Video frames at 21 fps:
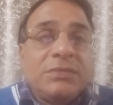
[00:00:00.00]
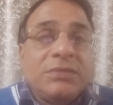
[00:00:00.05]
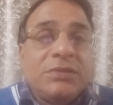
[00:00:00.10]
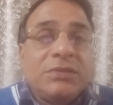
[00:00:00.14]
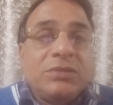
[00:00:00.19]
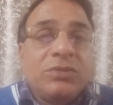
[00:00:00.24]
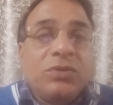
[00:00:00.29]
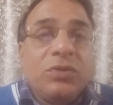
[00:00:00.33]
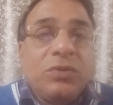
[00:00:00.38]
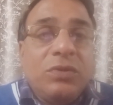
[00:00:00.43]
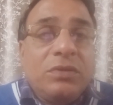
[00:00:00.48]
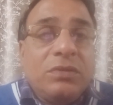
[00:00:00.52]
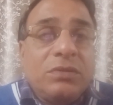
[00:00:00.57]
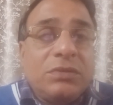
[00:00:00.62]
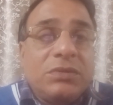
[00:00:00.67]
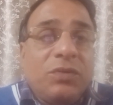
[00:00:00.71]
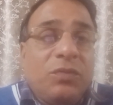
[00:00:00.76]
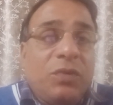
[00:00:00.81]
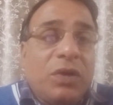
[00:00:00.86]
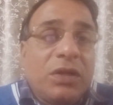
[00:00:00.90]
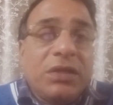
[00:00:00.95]
So
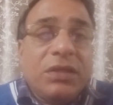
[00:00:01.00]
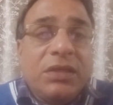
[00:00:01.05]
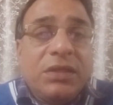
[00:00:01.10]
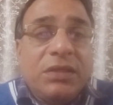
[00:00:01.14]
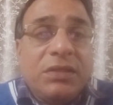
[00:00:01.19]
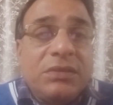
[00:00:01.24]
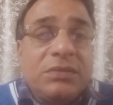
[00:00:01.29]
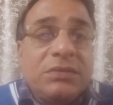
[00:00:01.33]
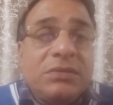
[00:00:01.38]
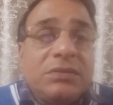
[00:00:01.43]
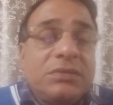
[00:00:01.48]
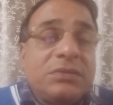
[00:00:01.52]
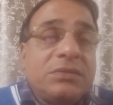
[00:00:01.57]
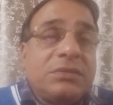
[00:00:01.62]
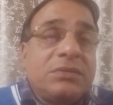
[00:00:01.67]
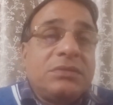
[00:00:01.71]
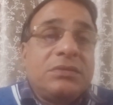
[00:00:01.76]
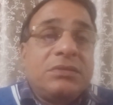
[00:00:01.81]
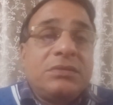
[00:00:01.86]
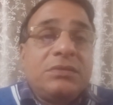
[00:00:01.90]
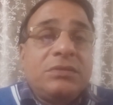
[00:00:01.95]
the water,
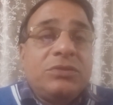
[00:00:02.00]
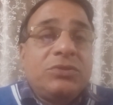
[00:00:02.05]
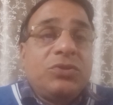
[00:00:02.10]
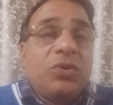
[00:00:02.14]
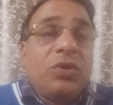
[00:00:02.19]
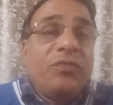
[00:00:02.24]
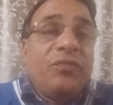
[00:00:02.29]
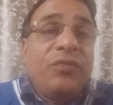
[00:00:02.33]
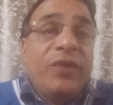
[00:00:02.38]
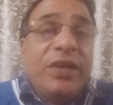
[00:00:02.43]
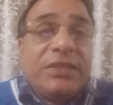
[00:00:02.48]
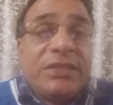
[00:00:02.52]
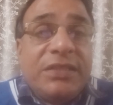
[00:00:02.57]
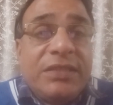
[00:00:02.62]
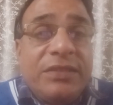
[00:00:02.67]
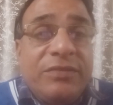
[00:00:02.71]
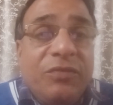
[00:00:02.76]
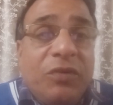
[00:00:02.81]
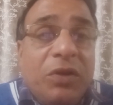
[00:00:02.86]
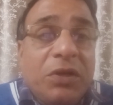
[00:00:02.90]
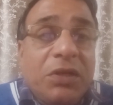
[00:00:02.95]
don't waste
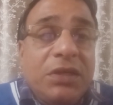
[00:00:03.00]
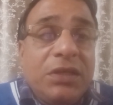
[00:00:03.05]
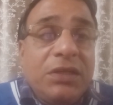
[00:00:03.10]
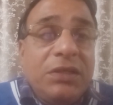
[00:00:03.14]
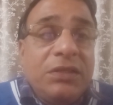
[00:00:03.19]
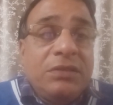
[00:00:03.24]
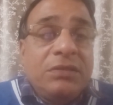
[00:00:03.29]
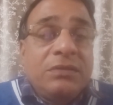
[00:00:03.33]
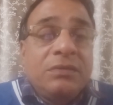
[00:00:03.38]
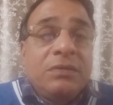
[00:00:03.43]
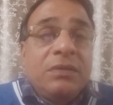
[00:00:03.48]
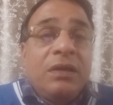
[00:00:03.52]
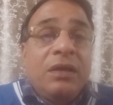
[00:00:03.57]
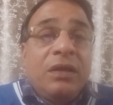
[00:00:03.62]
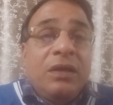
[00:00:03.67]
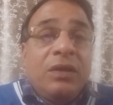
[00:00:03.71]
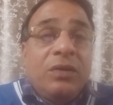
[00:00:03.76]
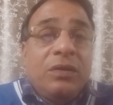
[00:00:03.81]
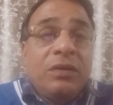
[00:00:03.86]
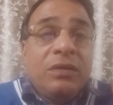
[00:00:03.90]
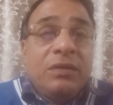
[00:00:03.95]
water,
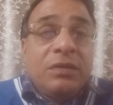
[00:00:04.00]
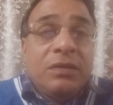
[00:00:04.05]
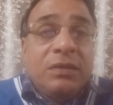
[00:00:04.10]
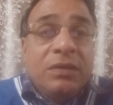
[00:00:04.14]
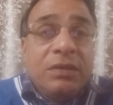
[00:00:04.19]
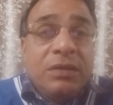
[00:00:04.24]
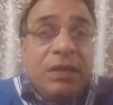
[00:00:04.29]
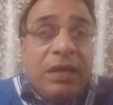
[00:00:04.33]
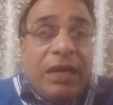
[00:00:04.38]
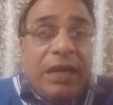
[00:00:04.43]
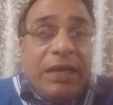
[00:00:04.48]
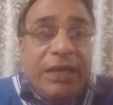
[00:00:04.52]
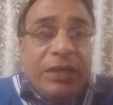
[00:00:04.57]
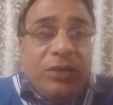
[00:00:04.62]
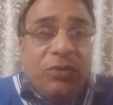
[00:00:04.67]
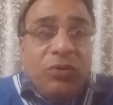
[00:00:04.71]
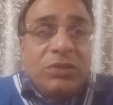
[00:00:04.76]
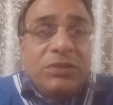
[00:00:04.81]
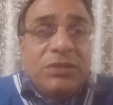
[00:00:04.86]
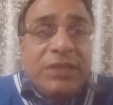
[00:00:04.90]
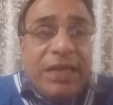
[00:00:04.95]
and it
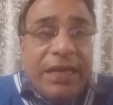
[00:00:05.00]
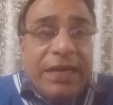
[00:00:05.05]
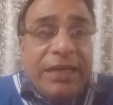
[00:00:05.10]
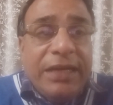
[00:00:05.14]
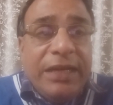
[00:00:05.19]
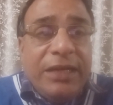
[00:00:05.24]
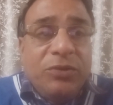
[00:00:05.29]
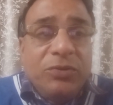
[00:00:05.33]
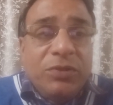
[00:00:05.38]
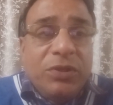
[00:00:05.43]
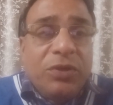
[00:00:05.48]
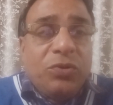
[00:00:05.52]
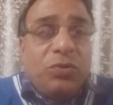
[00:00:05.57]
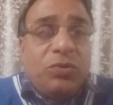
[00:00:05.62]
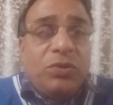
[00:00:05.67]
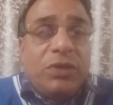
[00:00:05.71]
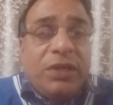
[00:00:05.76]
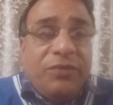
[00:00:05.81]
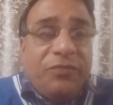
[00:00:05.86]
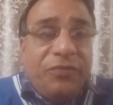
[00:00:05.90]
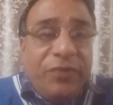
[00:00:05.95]
goes directly to the
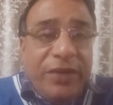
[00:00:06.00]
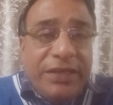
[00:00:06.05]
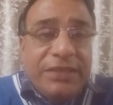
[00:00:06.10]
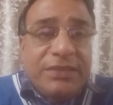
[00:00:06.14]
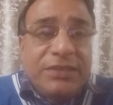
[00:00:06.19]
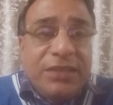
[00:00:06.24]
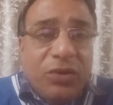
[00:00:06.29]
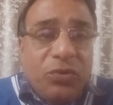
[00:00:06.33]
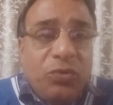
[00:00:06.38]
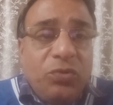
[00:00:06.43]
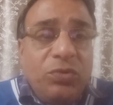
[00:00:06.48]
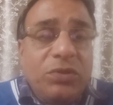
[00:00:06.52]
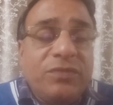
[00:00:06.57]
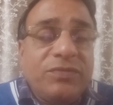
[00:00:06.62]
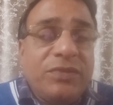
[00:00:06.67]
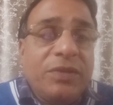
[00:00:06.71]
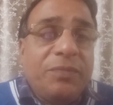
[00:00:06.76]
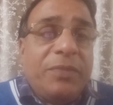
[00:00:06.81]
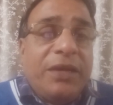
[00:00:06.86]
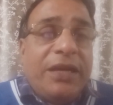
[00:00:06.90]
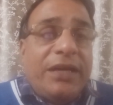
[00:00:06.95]
root. It feeds the root of
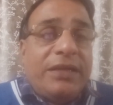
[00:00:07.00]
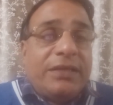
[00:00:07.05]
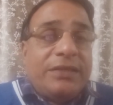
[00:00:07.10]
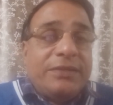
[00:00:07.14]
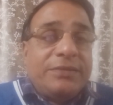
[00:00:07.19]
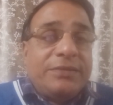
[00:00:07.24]
the plant,